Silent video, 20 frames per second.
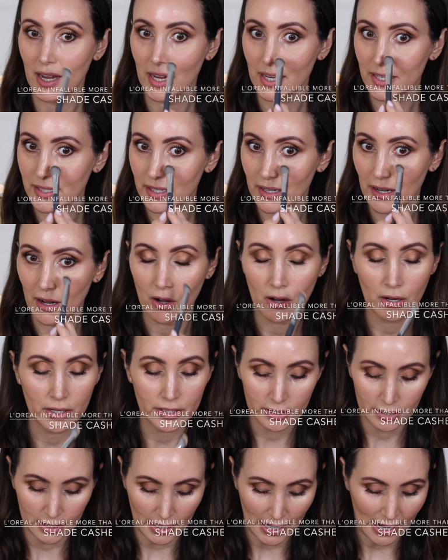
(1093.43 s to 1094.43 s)
Isn't it? Oh,
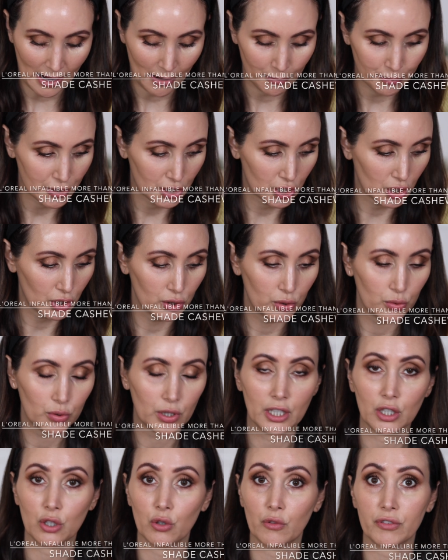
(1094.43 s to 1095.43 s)
it's
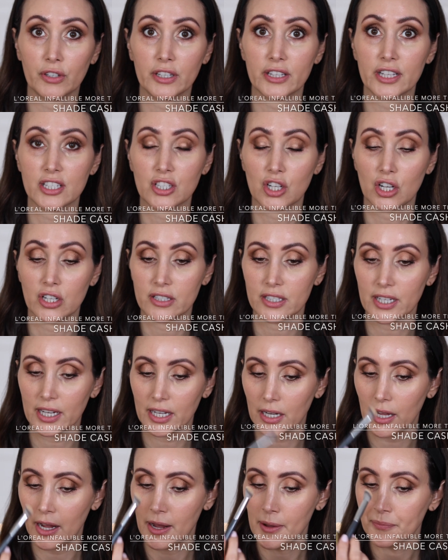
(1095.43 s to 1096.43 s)
absolutely lovely, this
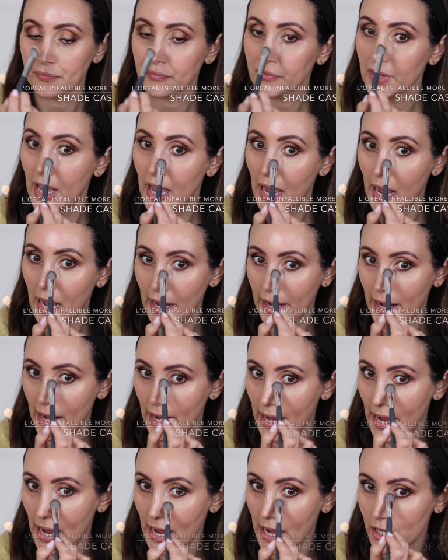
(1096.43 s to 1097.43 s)
concealer. And
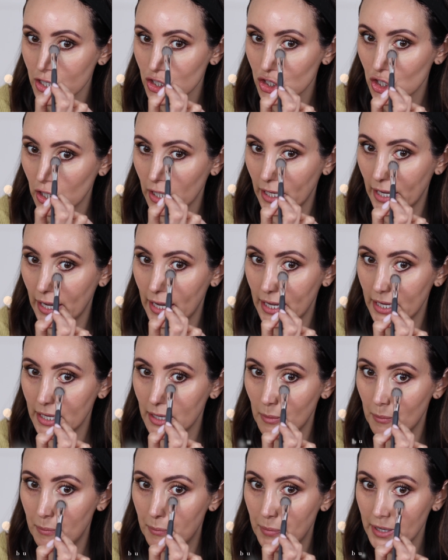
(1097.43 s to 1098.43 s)
I
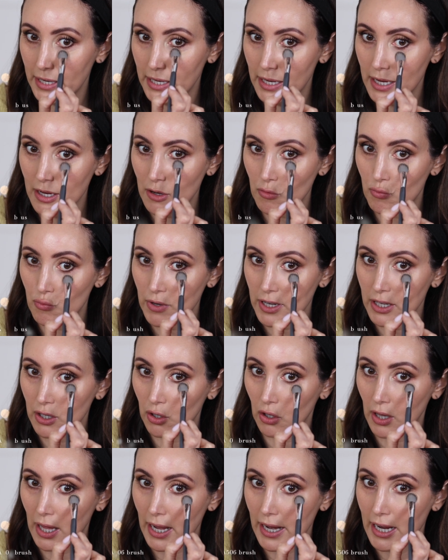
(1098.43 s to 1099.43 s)
actually, being
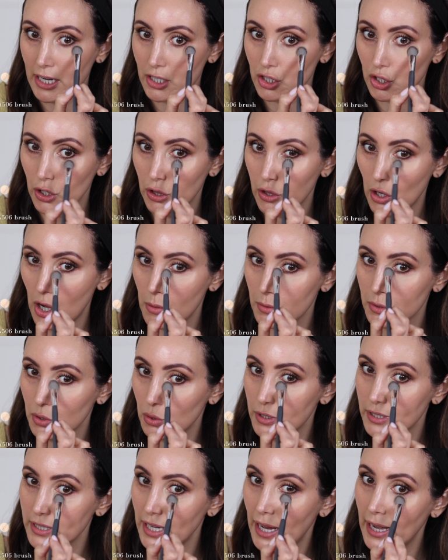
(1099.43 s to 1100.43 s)
real, I actually thought I was
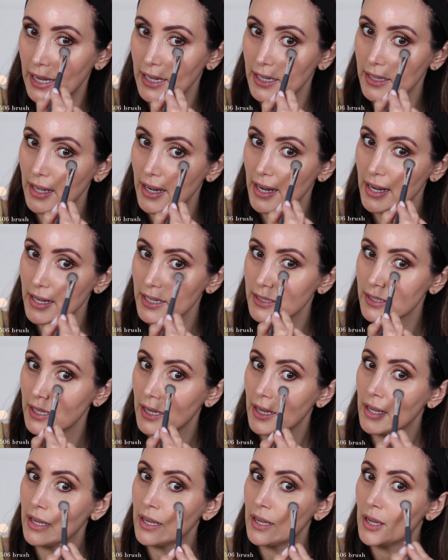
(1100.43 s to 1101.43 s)
going to hate this,
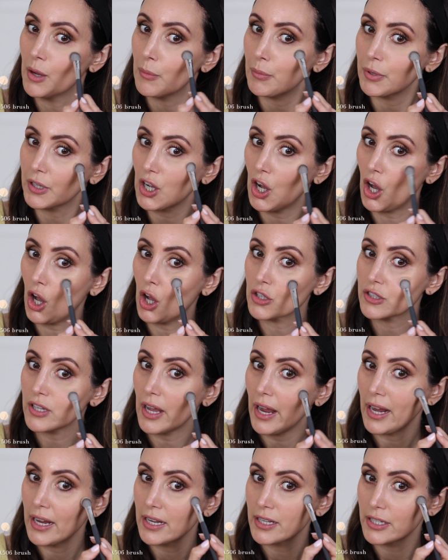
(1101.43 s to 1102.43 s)
because
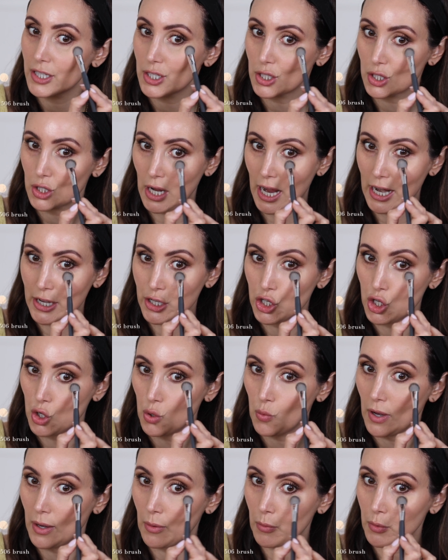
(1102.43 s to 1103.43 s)
I
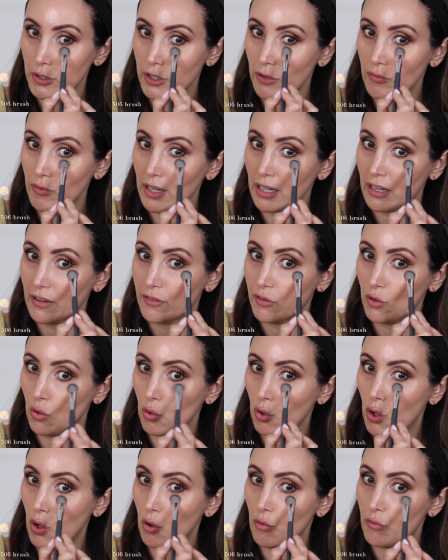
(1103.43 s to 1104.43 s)
knew it was a really
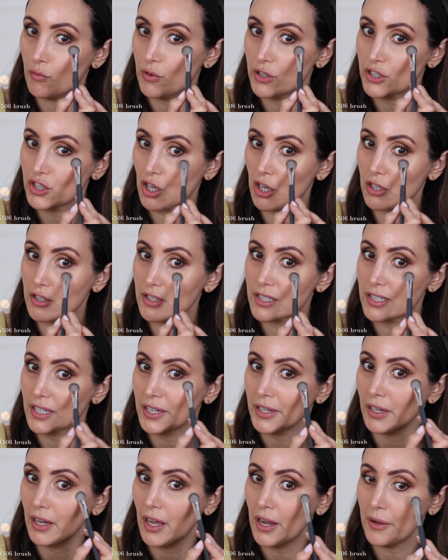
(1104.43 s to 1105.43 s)
full coverage
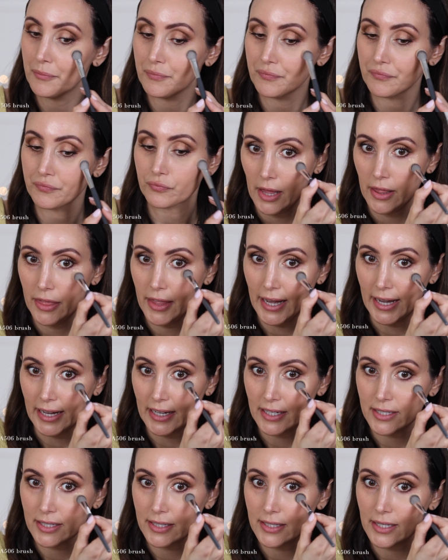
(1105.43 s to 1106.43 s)
concealer.
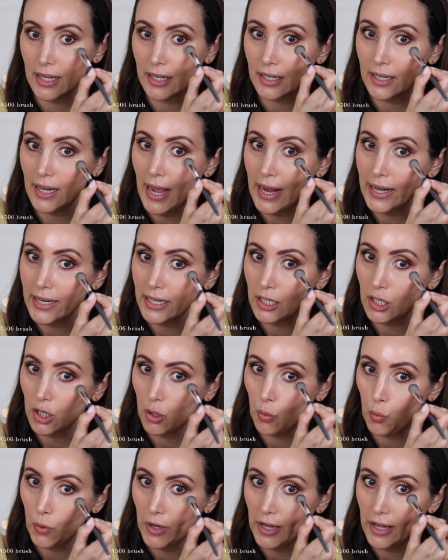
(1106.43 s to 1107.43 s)
This, like
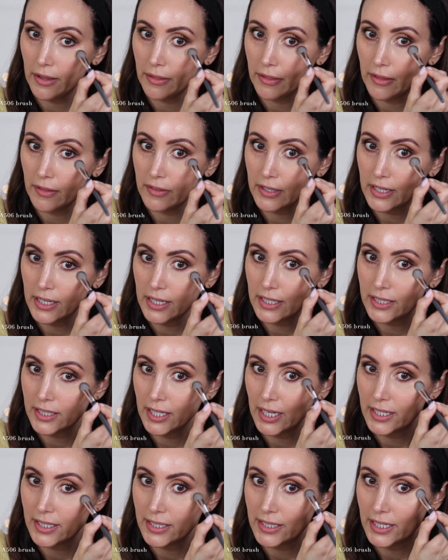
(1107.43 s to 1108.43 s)
with the
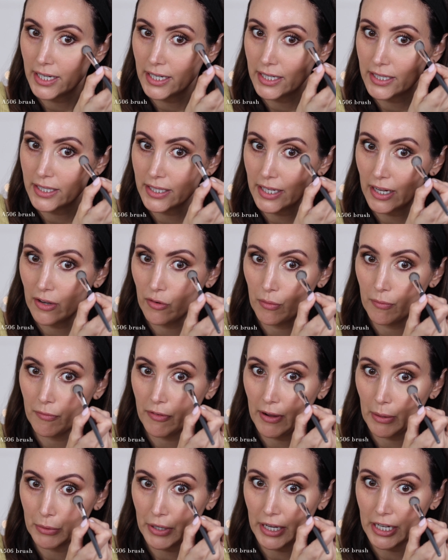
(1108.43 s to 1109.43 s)
Tinted Serum
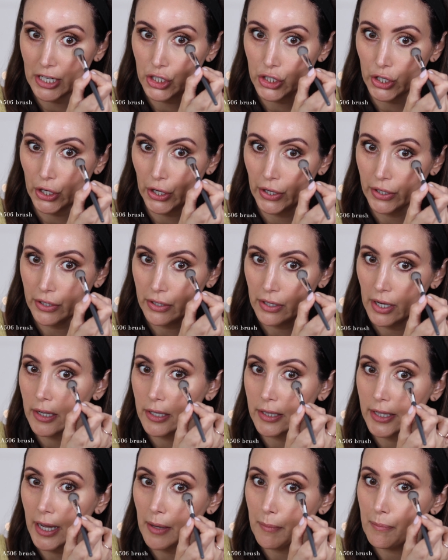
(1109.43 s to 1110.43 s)
Foundation,
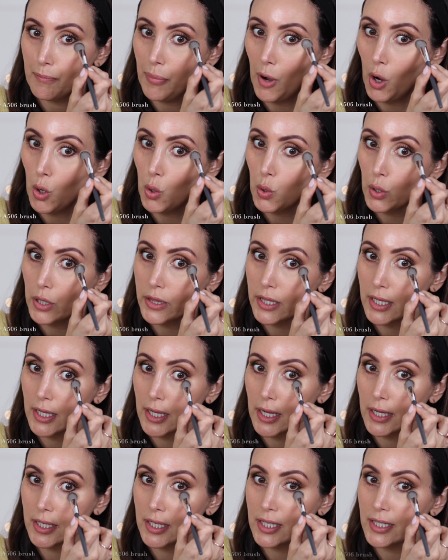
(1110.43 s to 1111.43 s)
they both
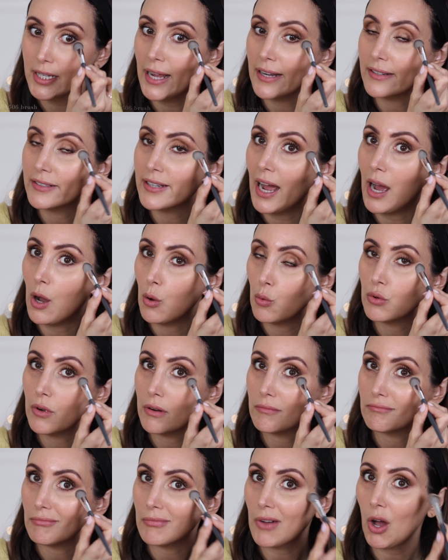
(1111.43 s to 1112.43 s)
set down
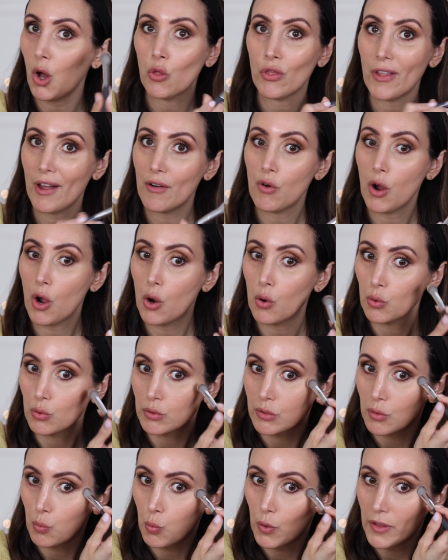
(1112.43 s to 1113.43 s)
on their
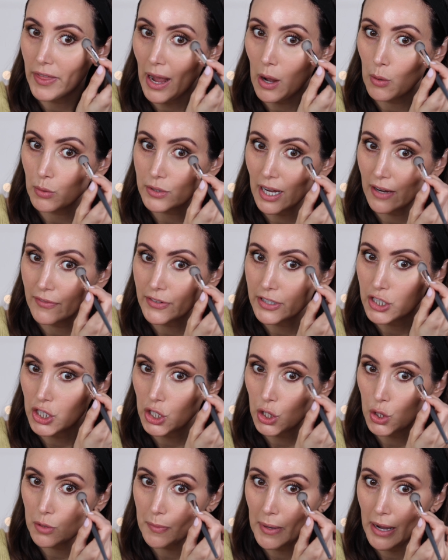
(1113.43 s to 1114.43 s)
own without having
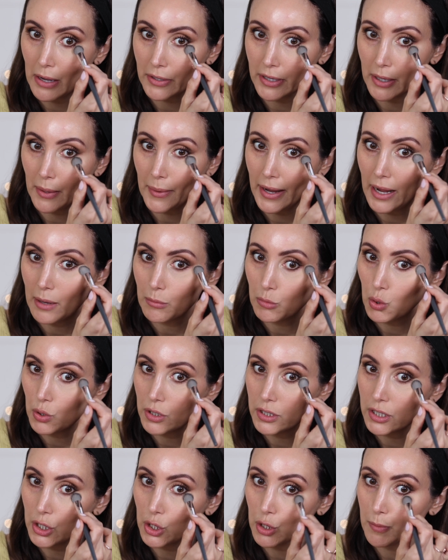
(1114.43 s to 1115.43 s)
to use powder. Now I am
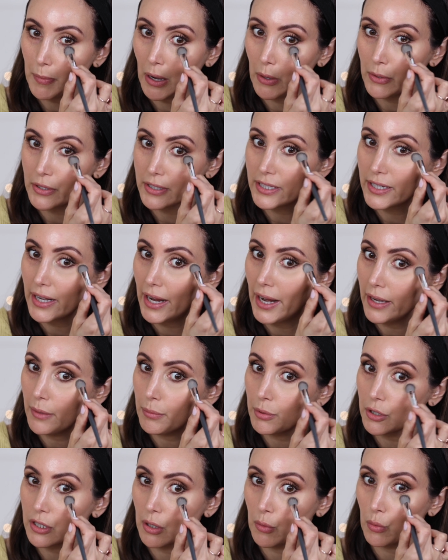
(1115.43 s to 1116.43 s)
going to use powder today
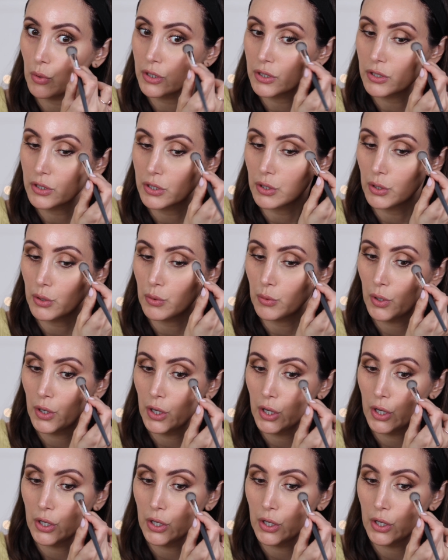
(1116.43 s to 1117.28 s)
because I want to